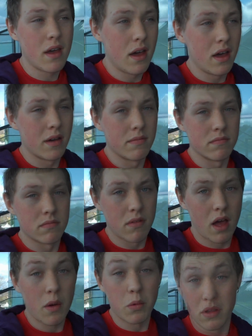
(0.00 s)

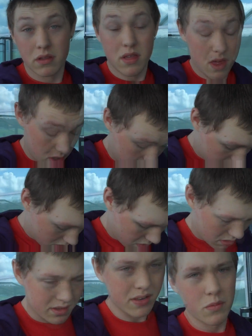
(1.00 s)
I won a t-shirt,
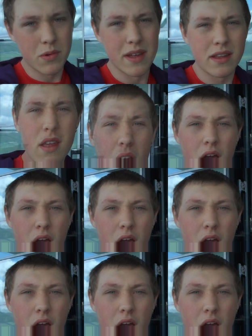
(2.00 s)
well I didn't win,